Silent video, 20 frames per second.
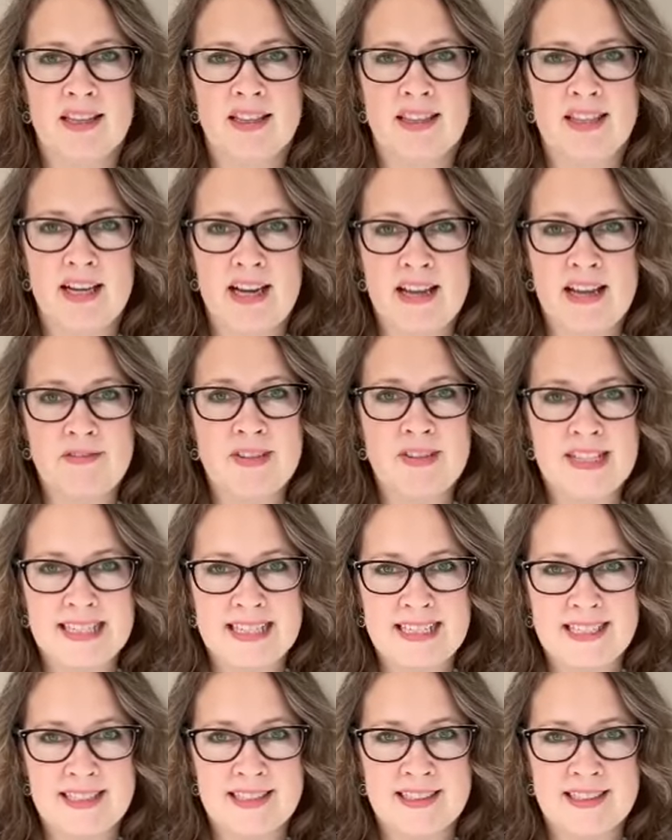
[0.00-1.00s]
They have
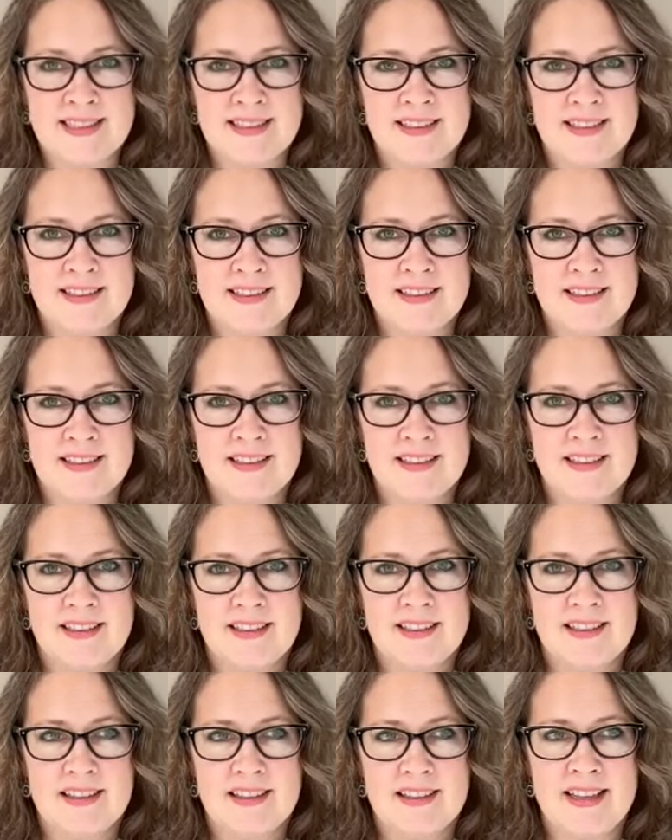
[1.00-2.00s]
needs
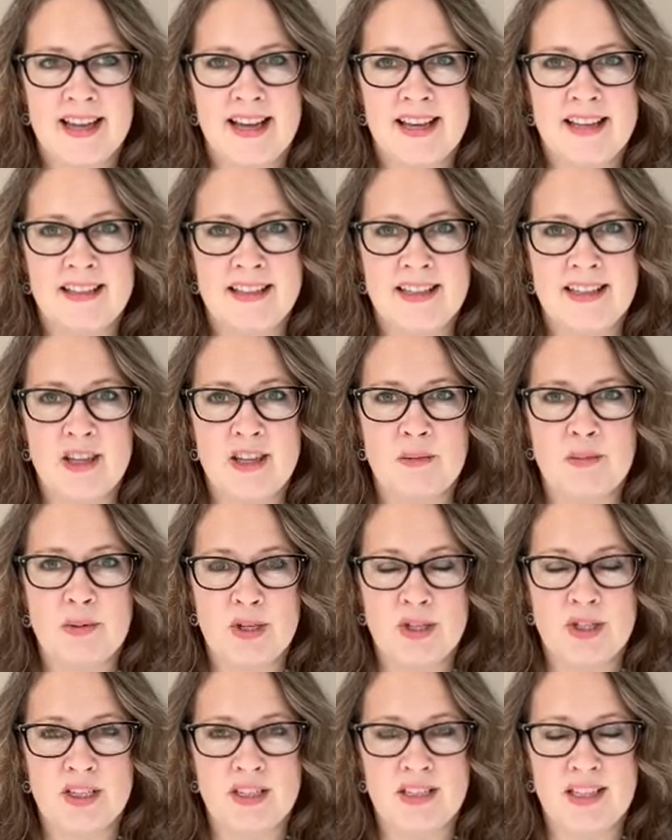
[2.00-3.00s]
that the other
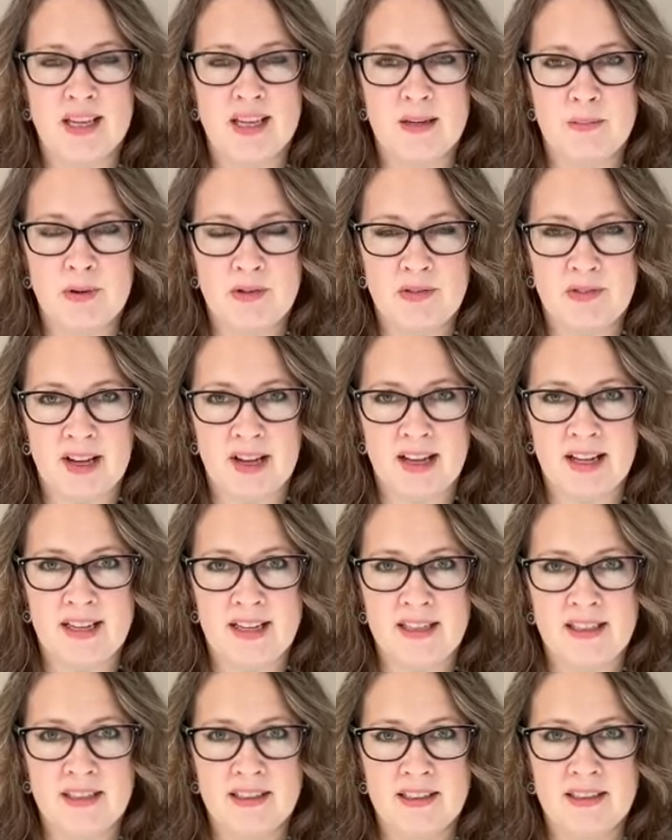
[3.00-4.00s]
person can
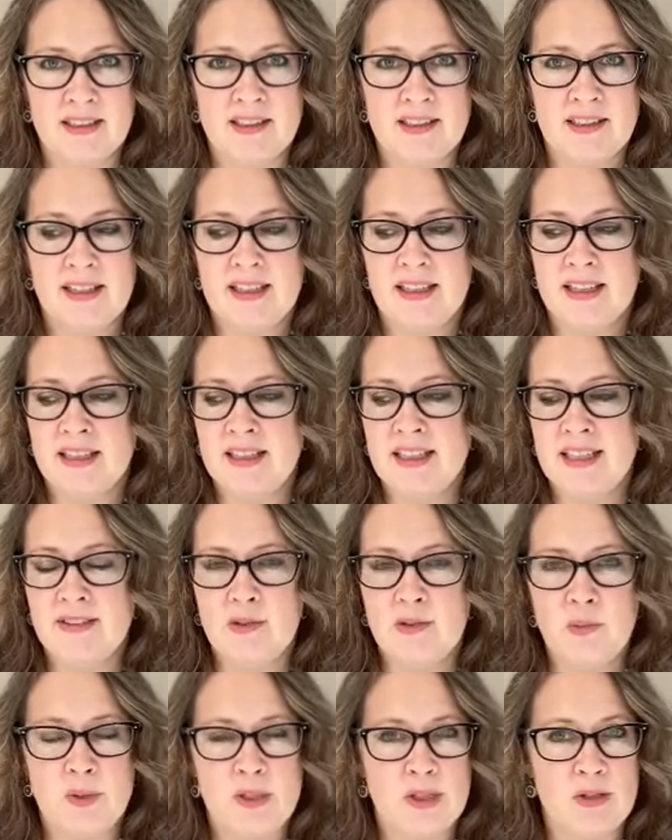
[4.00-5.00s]
provide. And
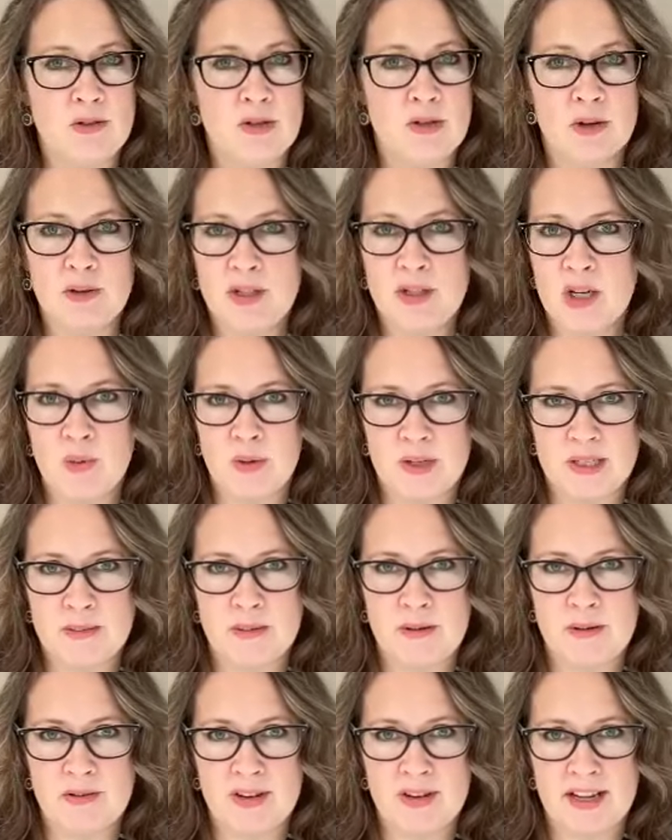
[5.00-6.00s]
even when you don't know what to
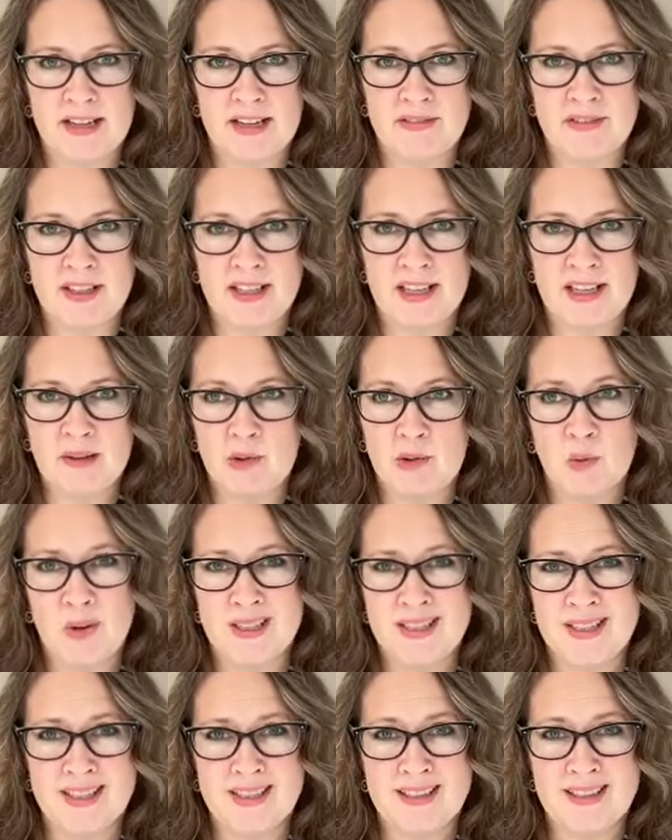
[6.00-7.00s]
provide for them or
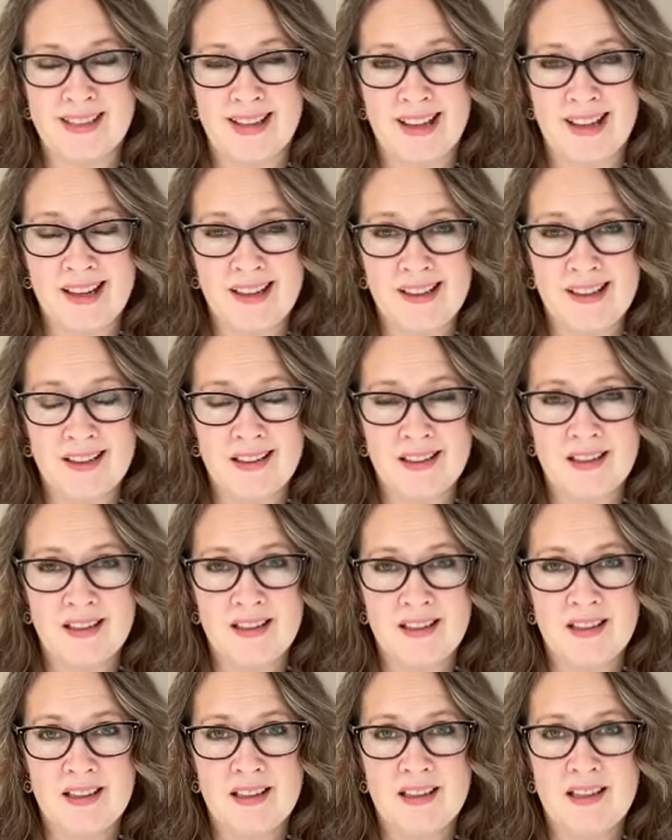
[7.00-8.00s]
what to say,
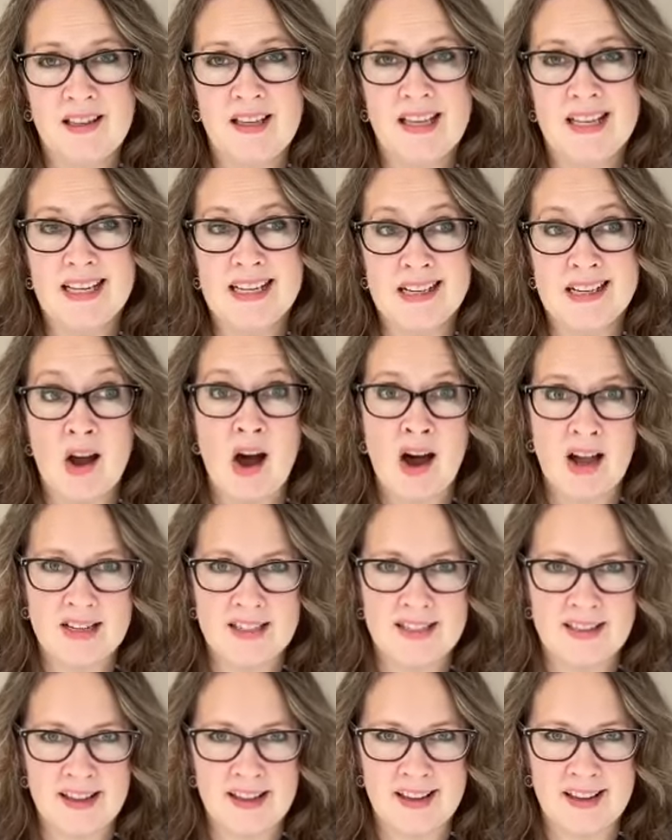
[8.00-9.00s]

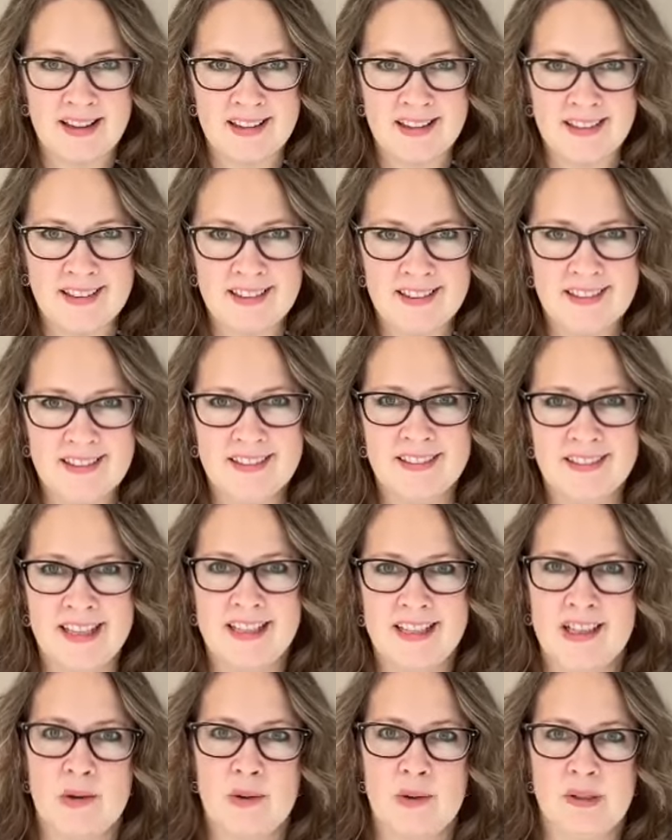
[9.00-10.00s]
not saying,
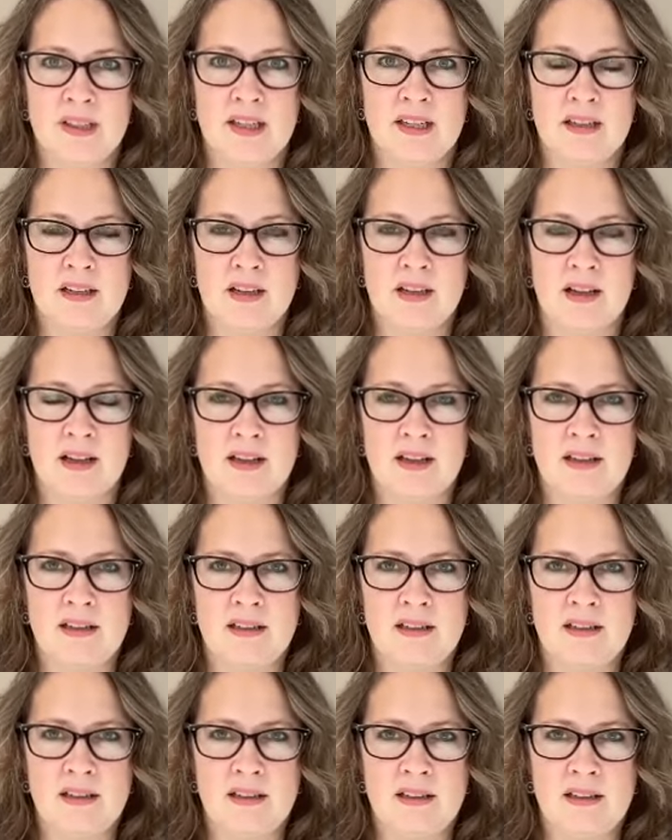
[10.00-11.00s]
let go and let God,
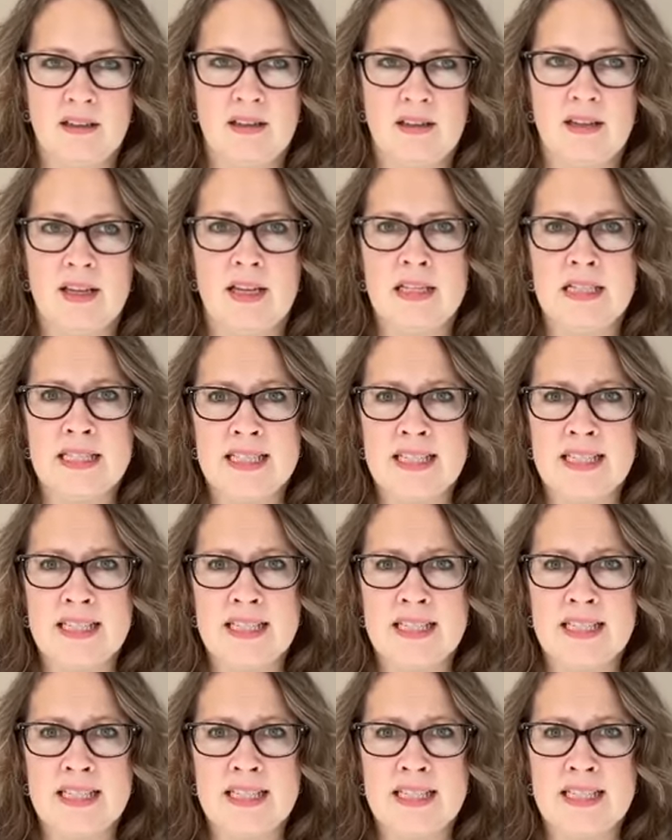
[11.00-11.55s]
and